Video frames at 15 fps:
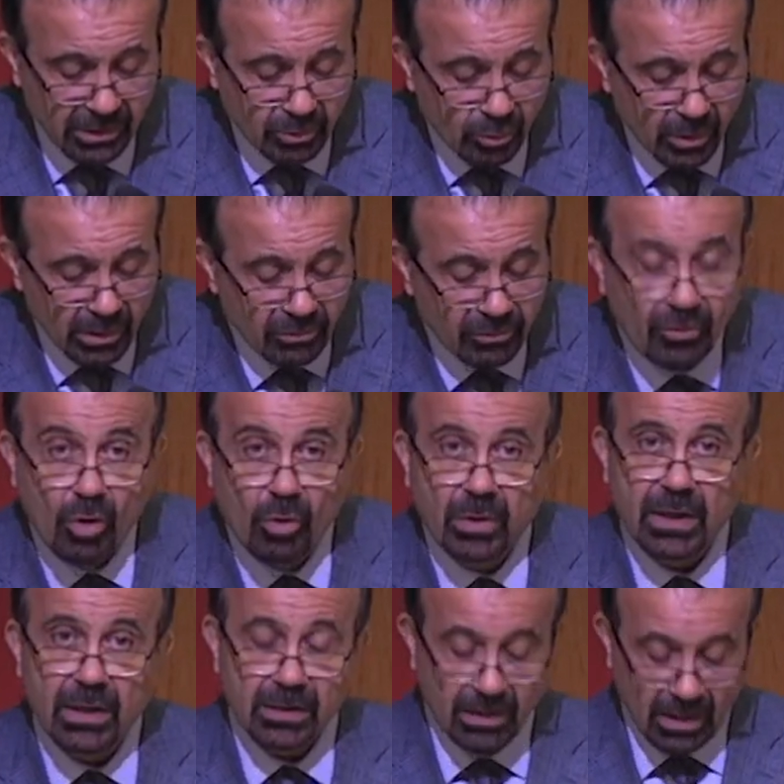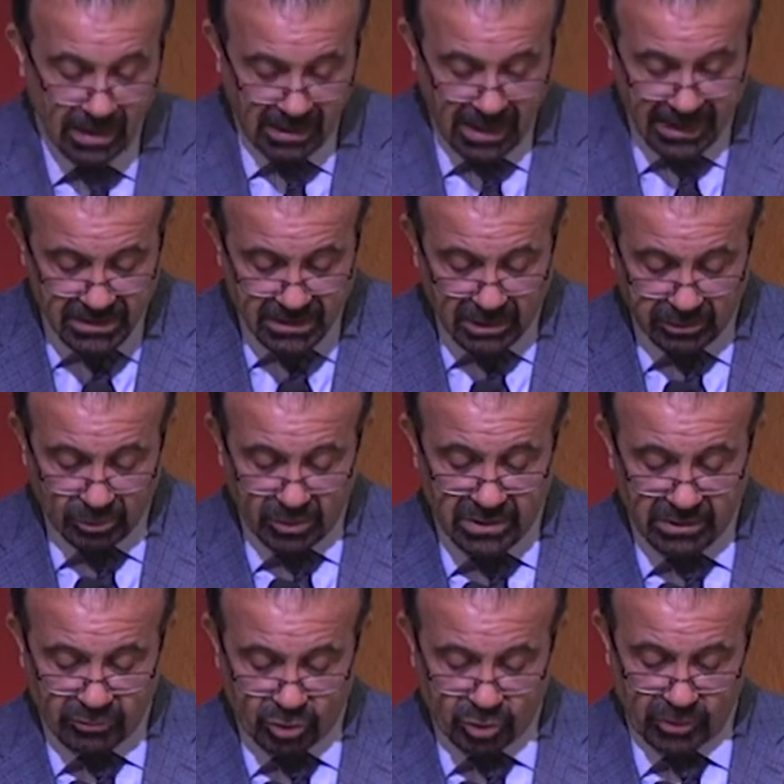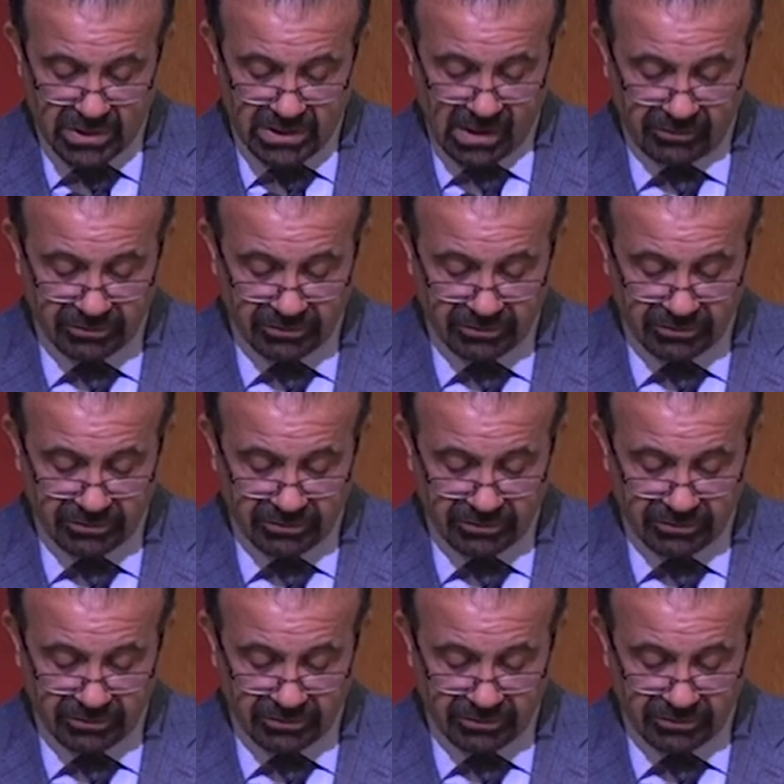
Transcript: through invoking exclusive Jewish